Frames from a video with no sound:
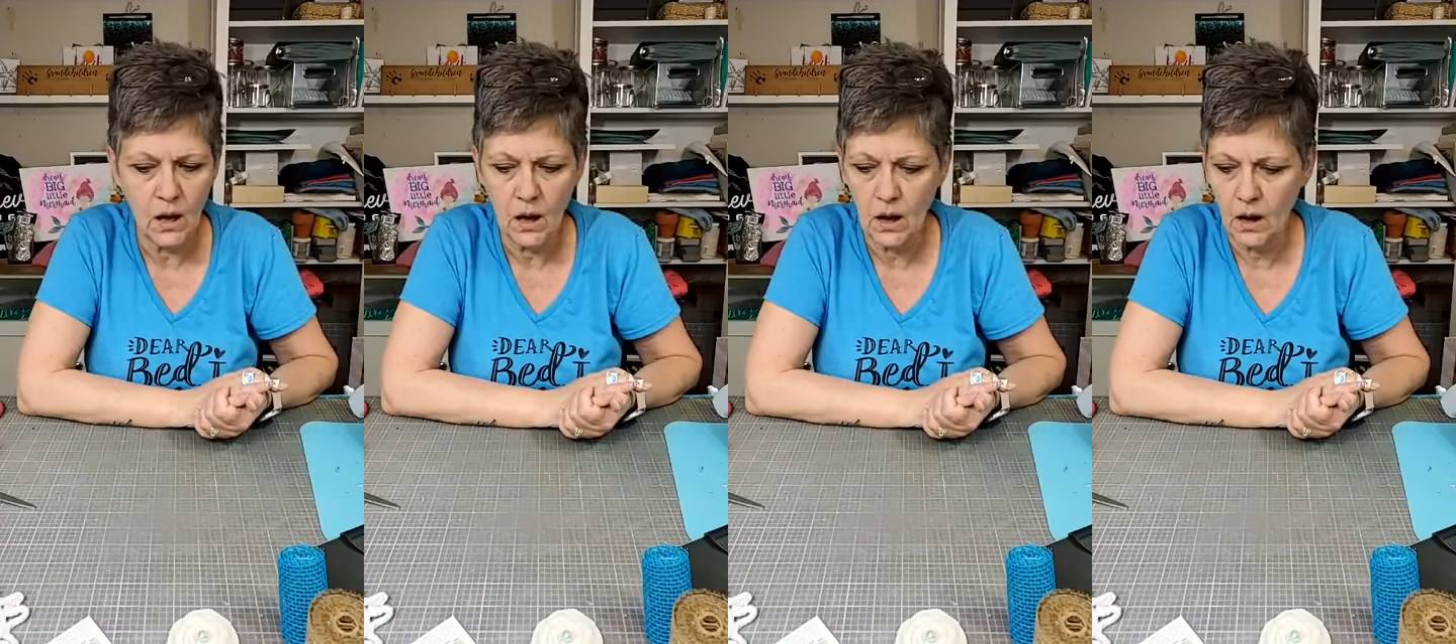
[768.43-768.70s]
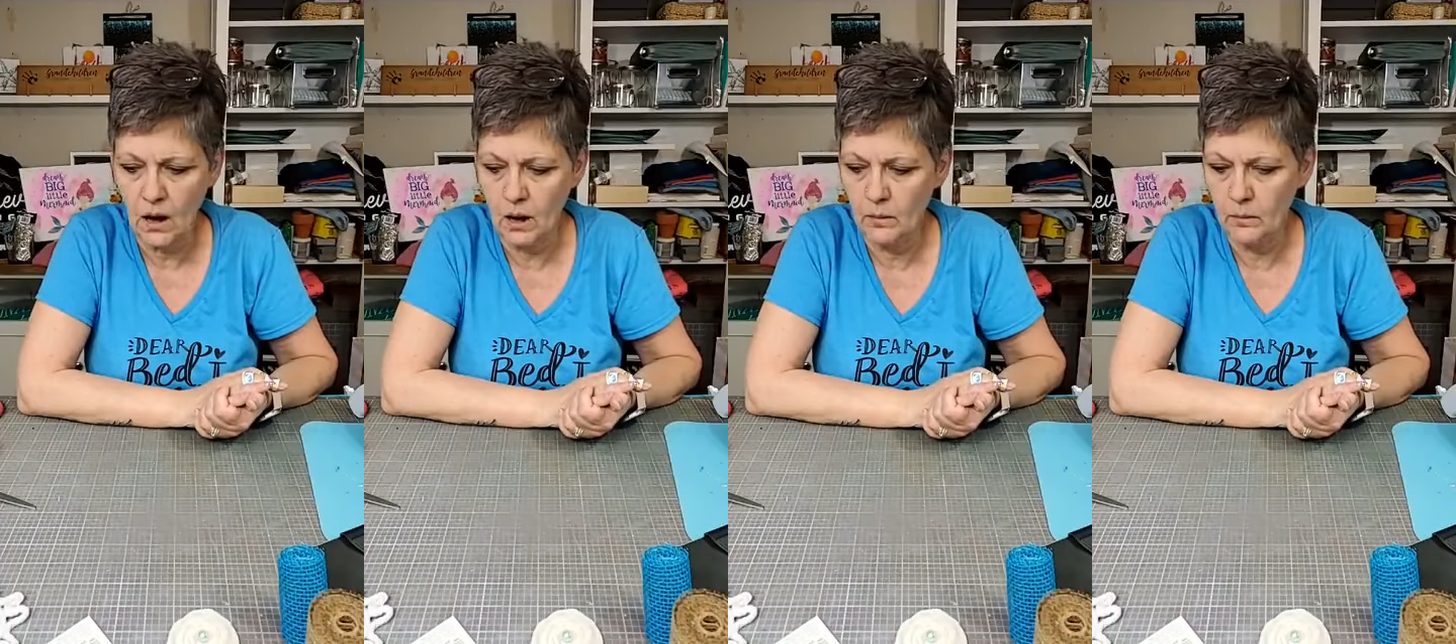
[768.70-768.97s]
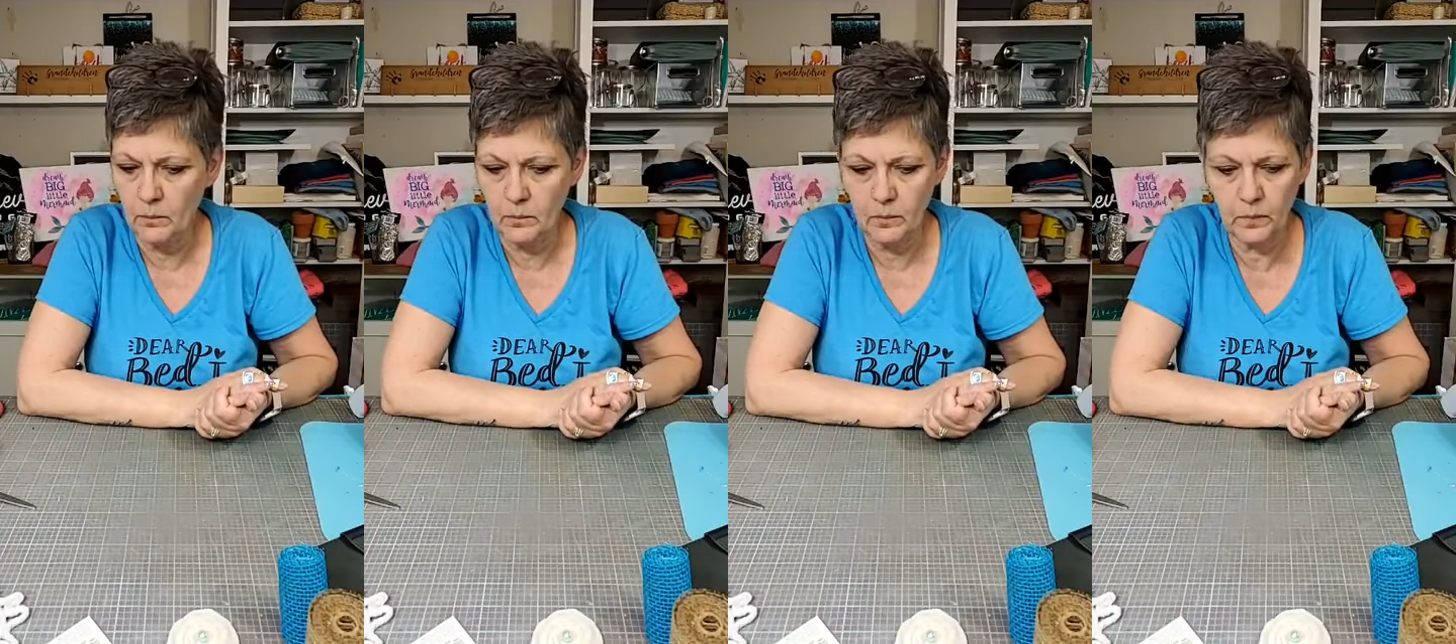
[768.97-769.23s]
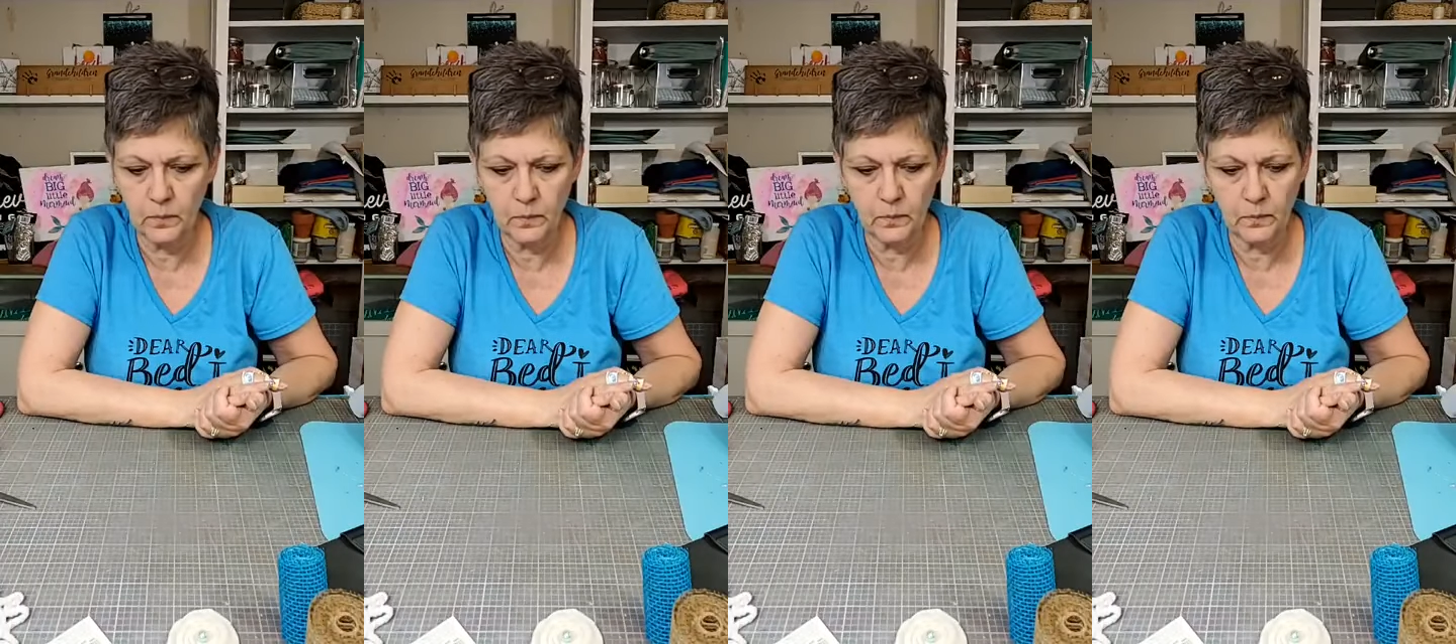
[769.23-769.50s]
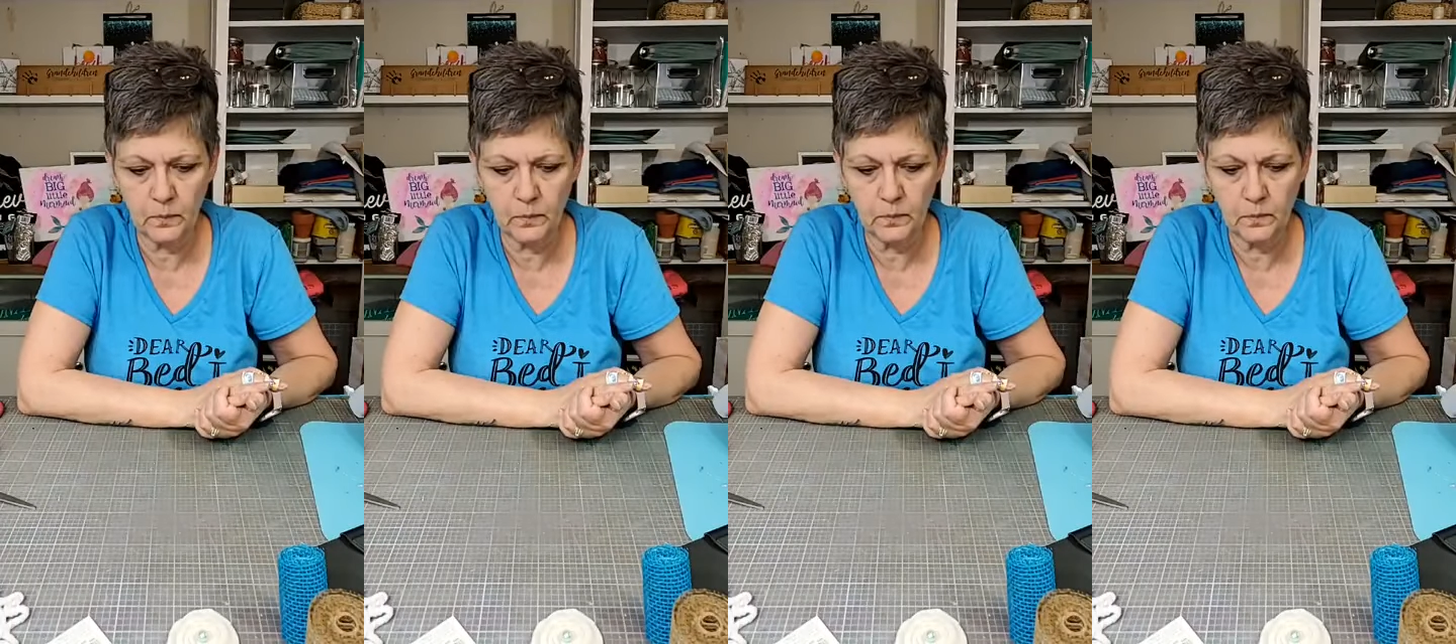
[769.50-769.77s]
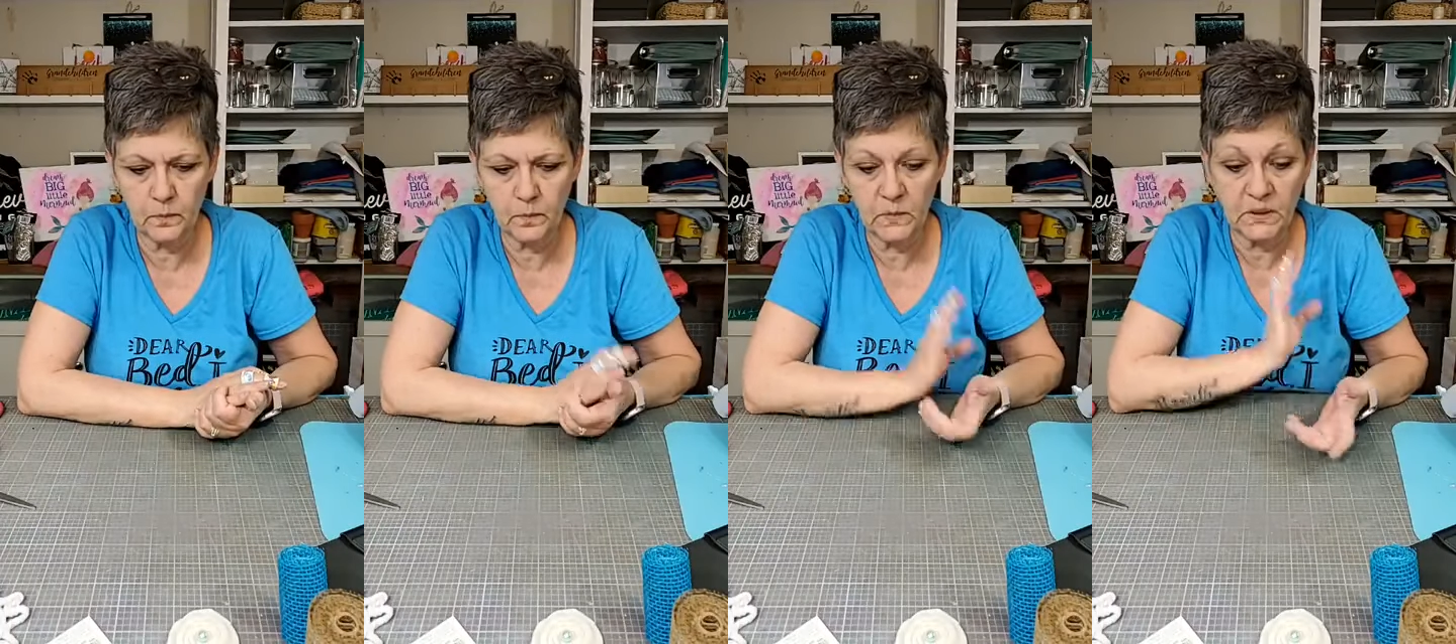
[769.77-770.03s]
The
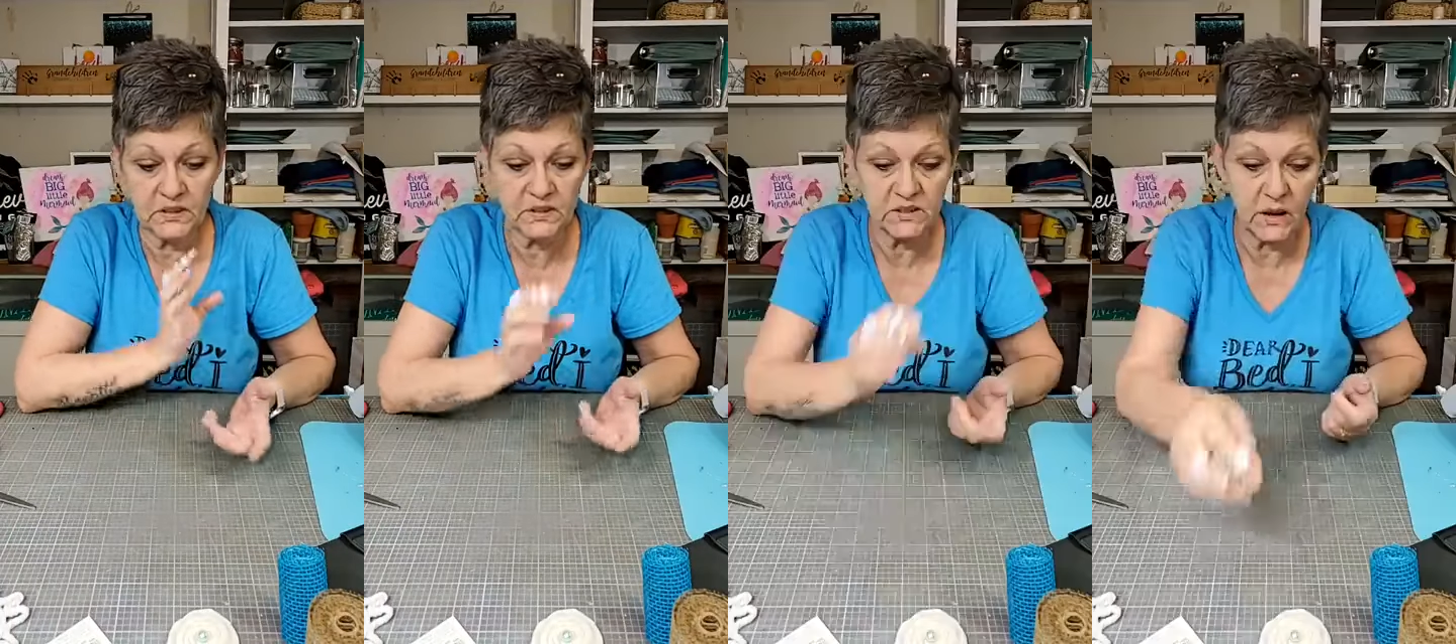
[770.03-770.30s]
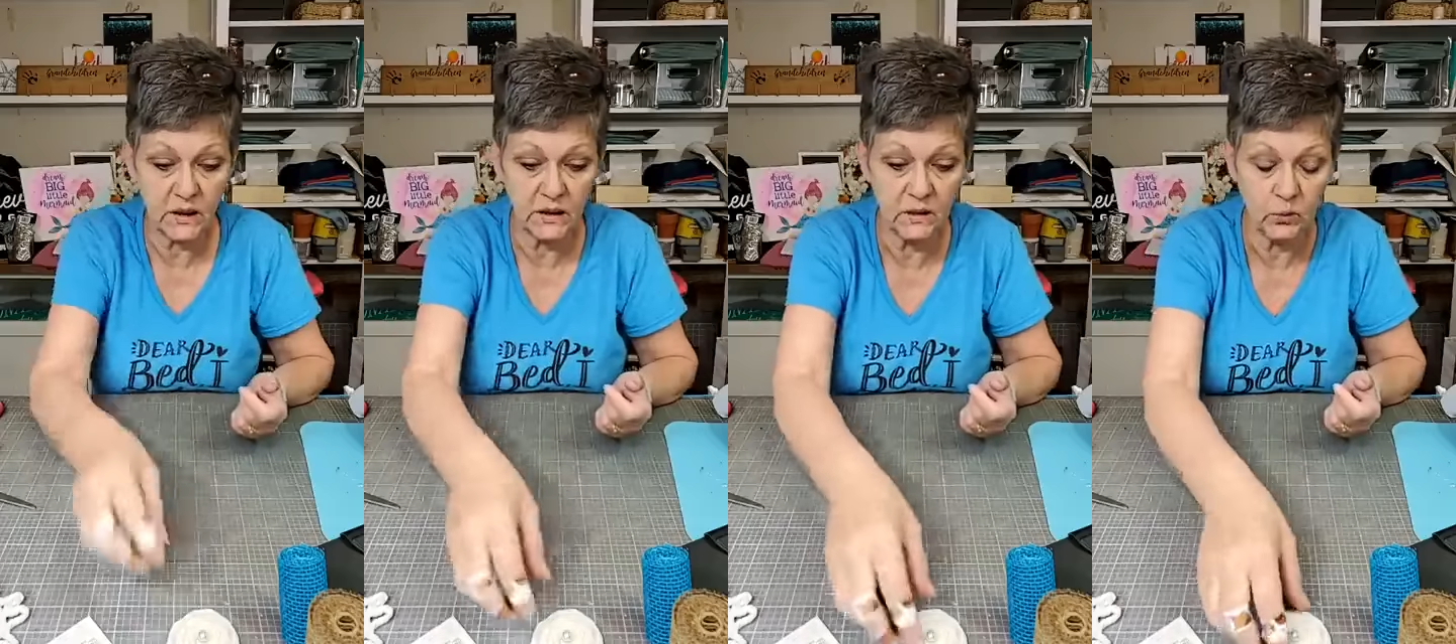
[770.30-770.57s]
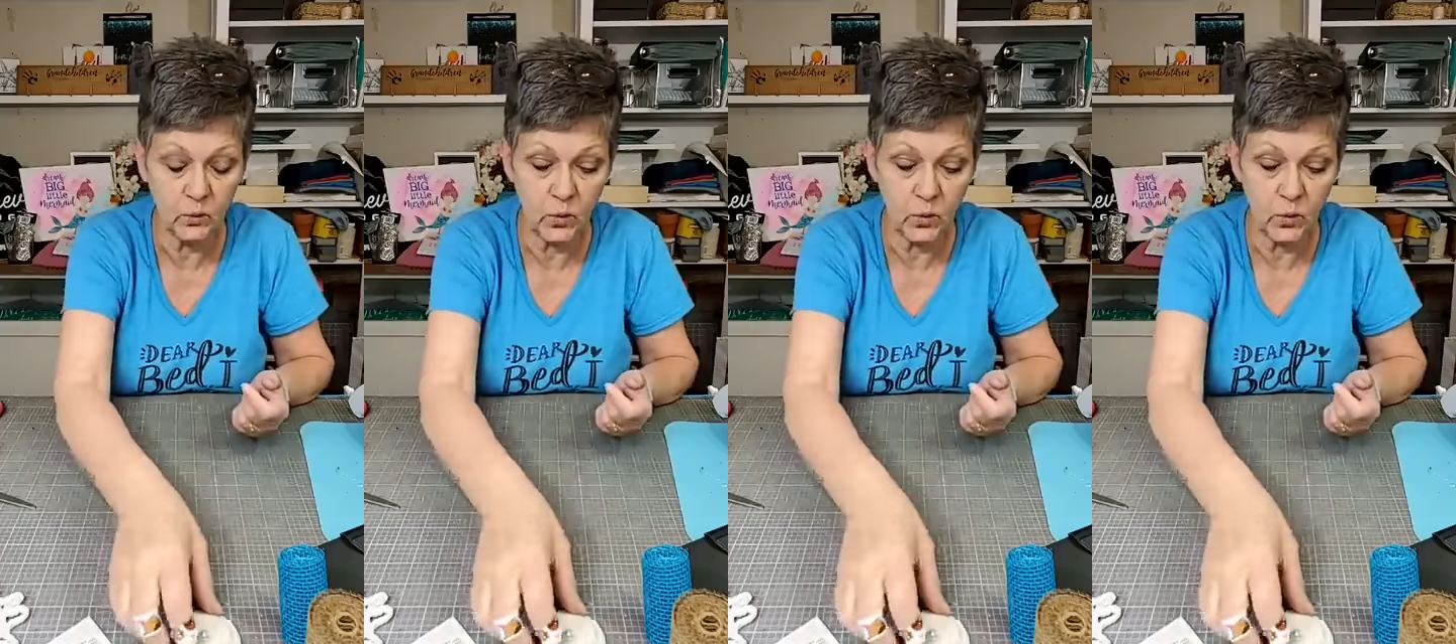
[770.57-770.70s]
second